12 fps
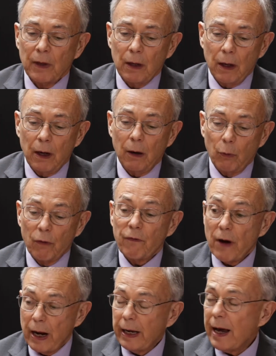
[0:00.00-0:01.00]
we're
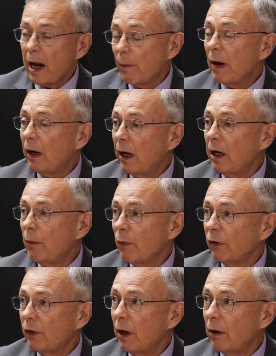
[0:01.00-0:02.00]
finding out about
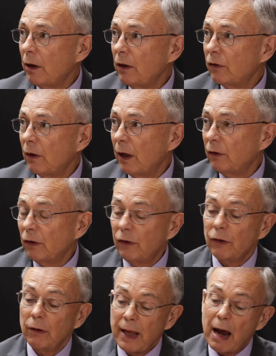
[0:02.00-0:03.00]
80% of these things. And
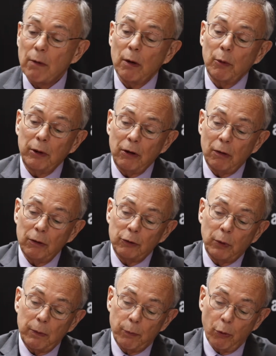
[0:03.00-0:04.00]
so now what we do is
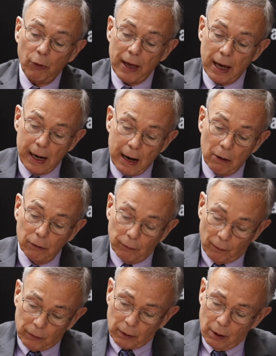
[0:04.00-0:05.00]
we pull that out
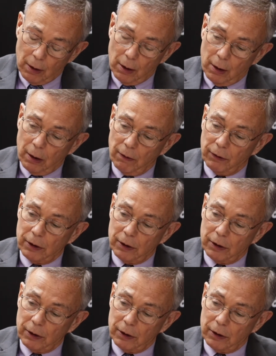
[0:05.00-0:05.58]
of the